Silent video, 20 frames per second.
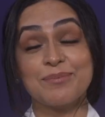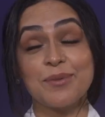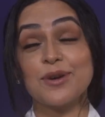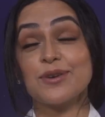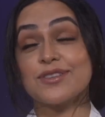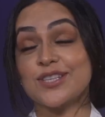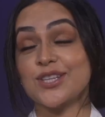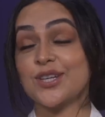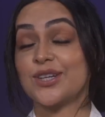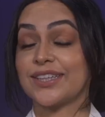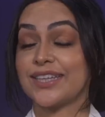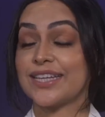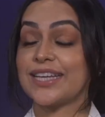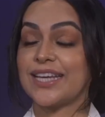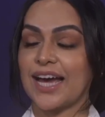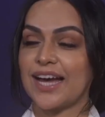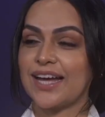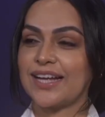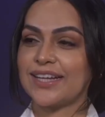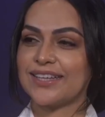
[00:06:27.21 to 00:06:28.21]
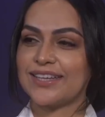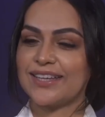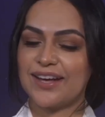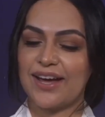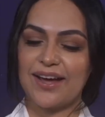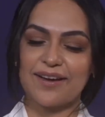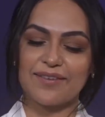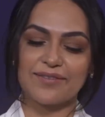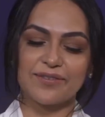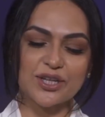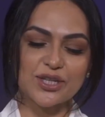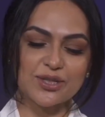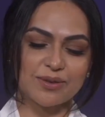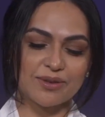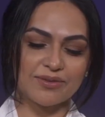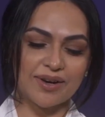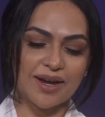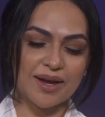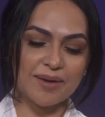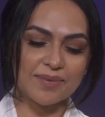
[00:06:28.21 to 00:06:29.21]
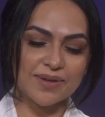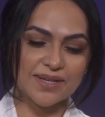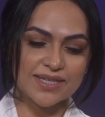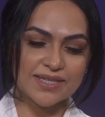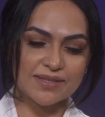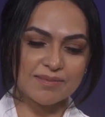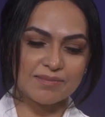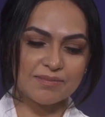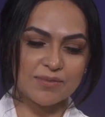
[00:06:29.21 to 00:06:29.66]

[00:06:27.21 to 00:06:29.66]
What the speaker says: most certainly can. Virtual rep is